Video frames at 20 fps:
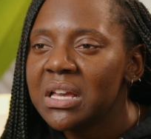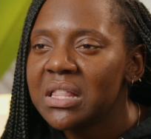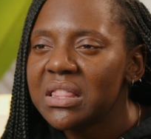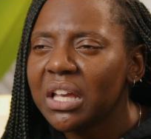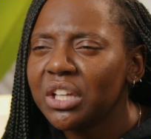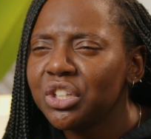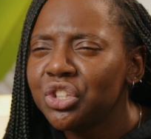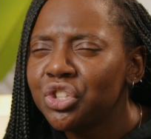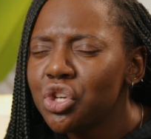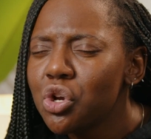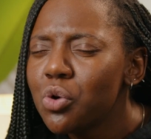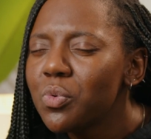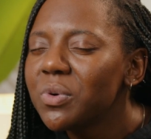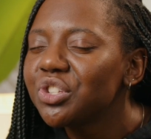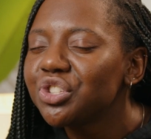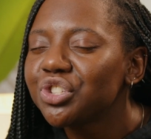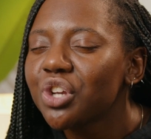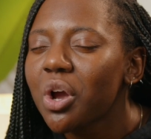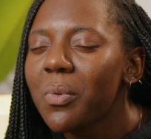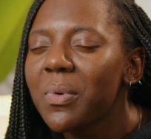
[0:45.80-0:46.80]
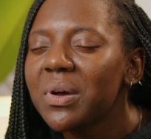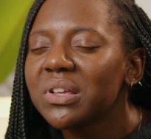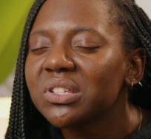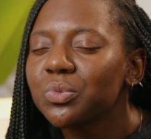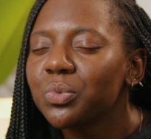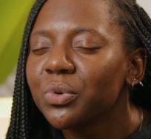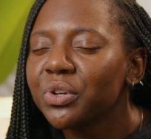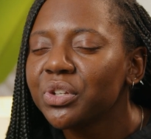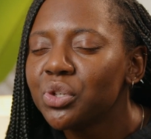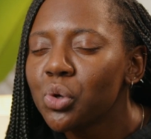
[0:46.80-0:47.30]
that you would show
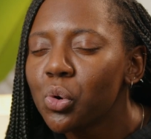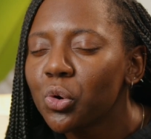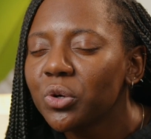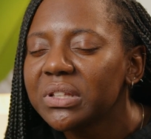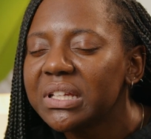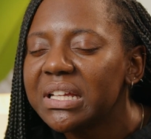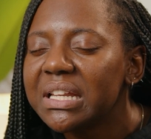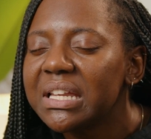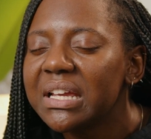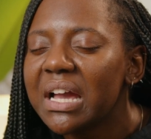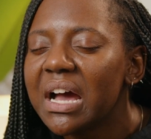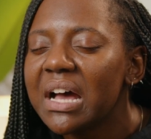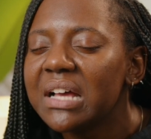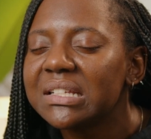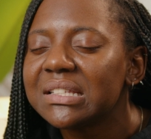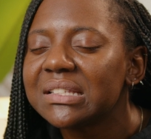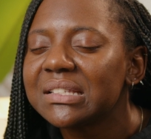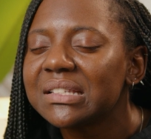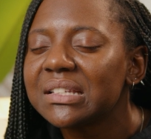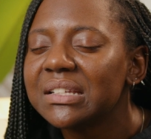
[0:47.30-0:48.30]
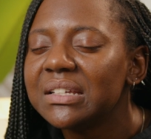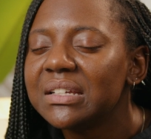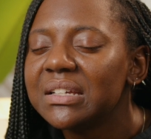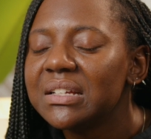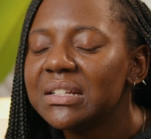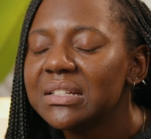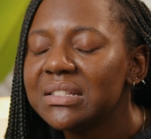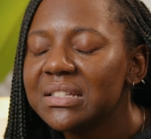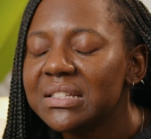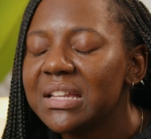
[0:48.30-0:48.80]
us where you're leading us
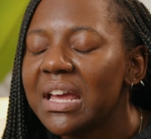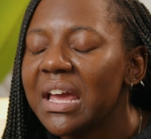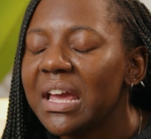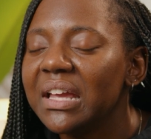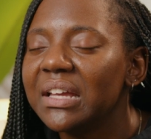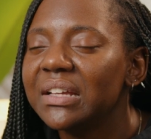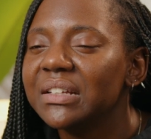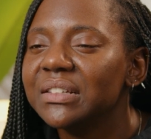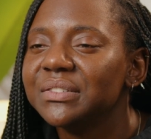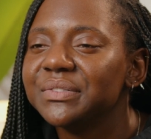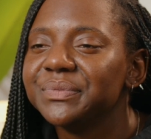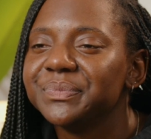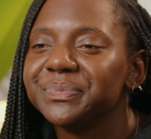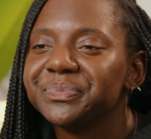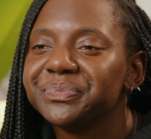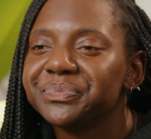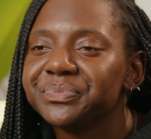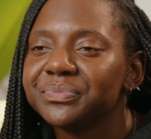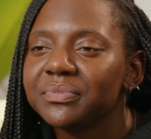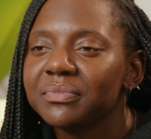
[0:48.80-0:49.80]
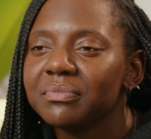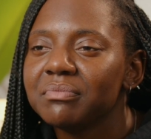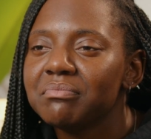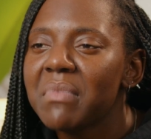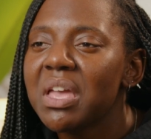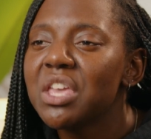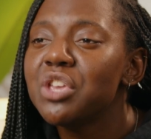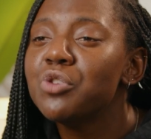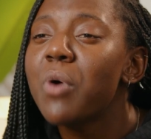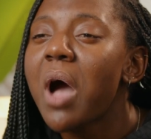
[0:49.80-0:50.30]
today.
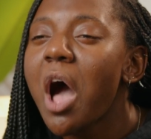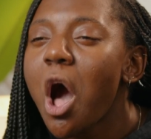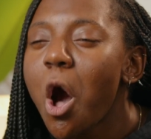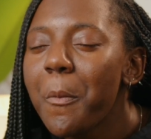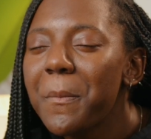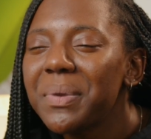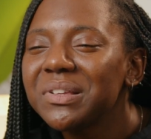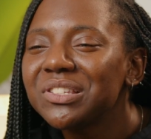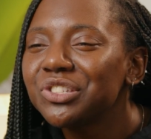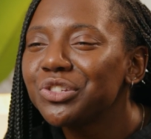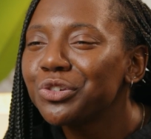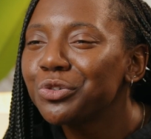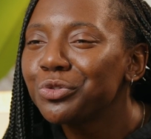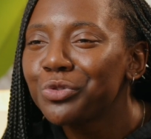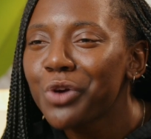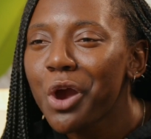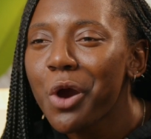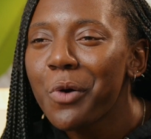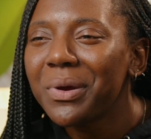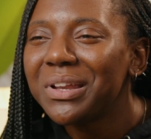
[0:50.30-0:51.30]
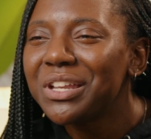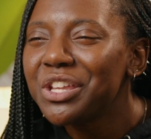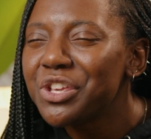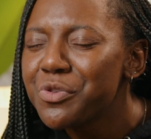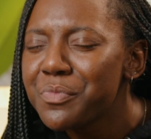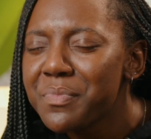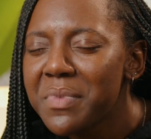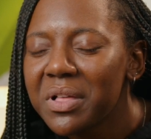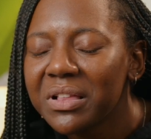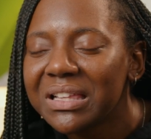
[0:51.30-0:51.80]
May you help us to grow in
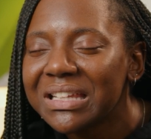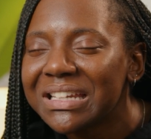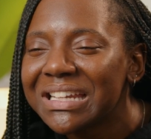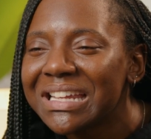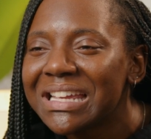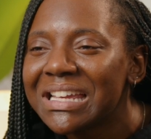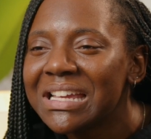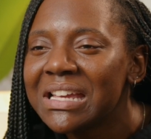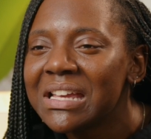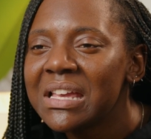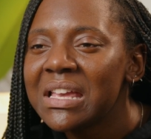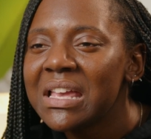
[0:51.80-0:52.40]
humility